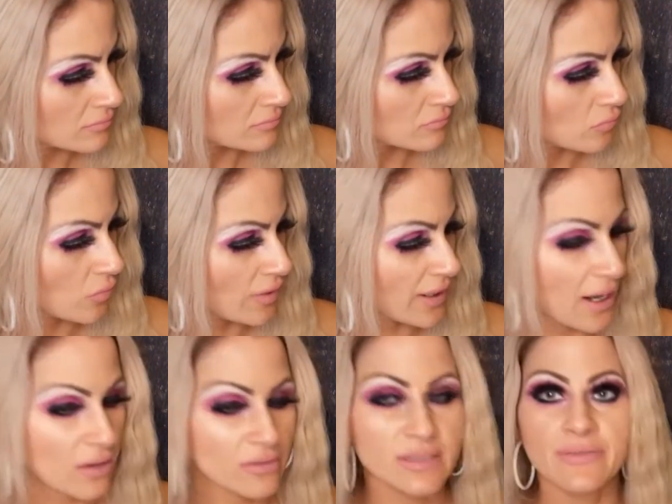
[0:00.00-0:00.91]
1
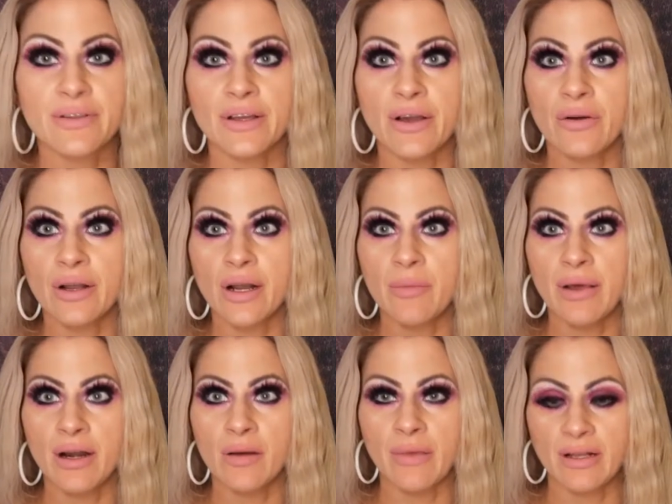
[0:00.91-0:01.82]
ounce of the coconut
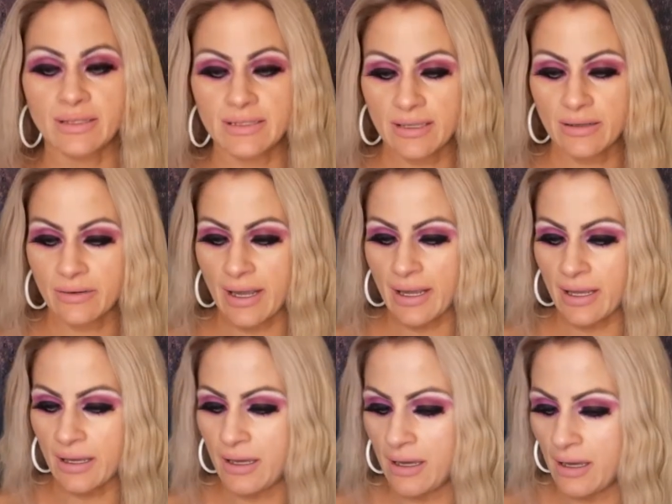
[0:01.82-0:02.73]
butter melted,
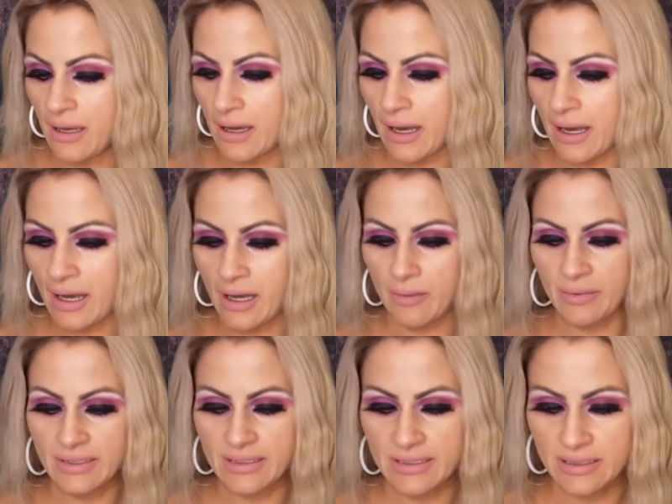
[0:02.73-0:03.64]
okay?
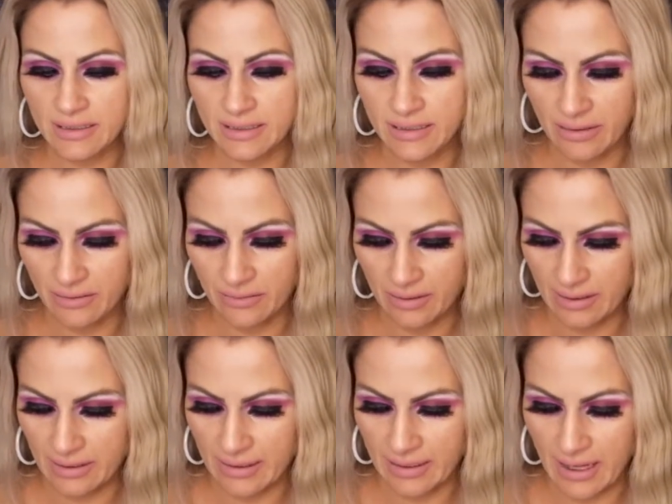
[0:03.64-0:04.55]
Let's just do
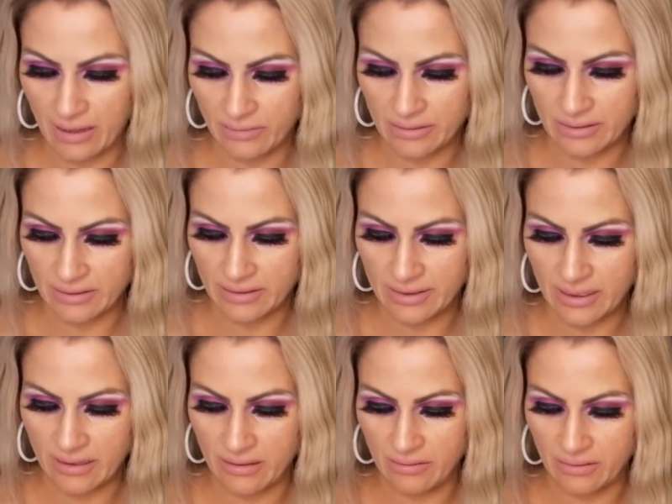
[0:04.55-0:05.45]
an ounce or
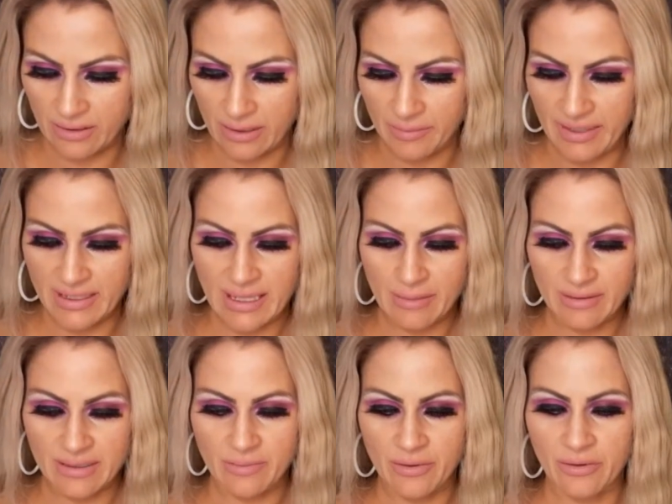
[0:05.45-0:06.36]
so, or a big
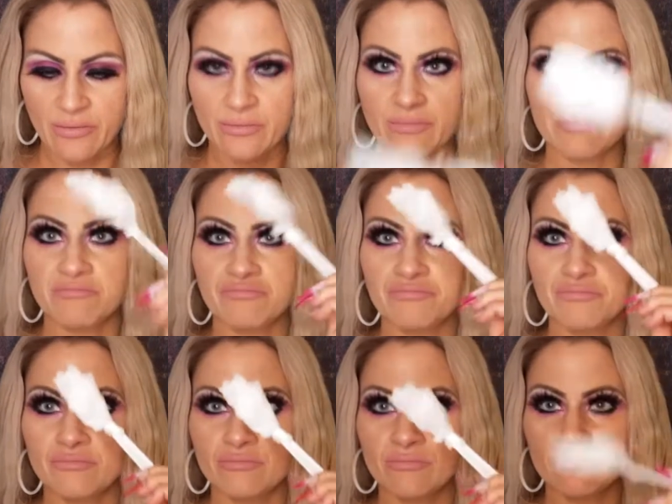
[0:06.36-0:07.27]
tablespoon
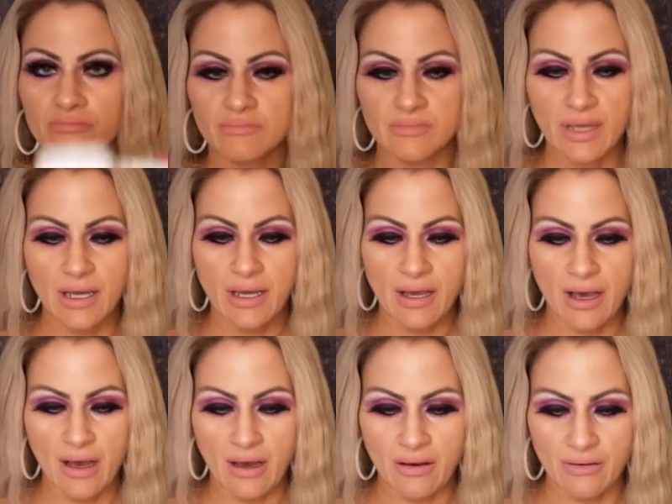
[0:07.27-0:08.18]

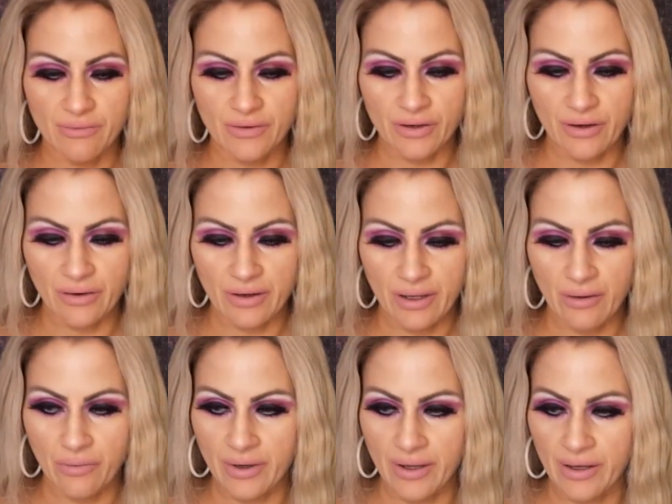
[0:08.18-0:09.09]
of your
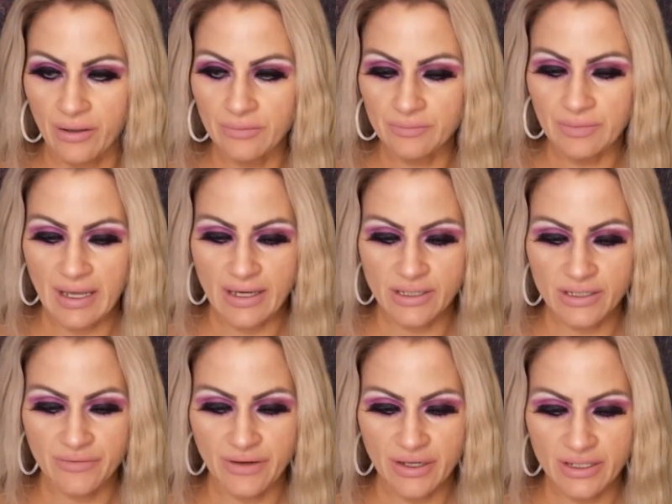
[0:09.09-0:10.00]
coconut oil,
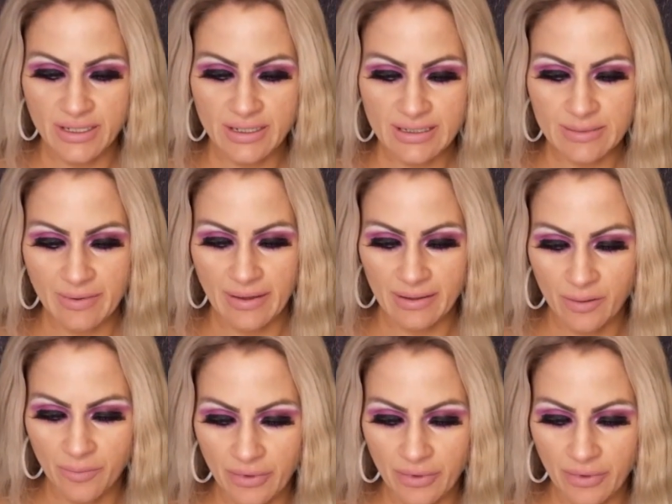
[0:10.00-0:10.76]
extra virgin expeller.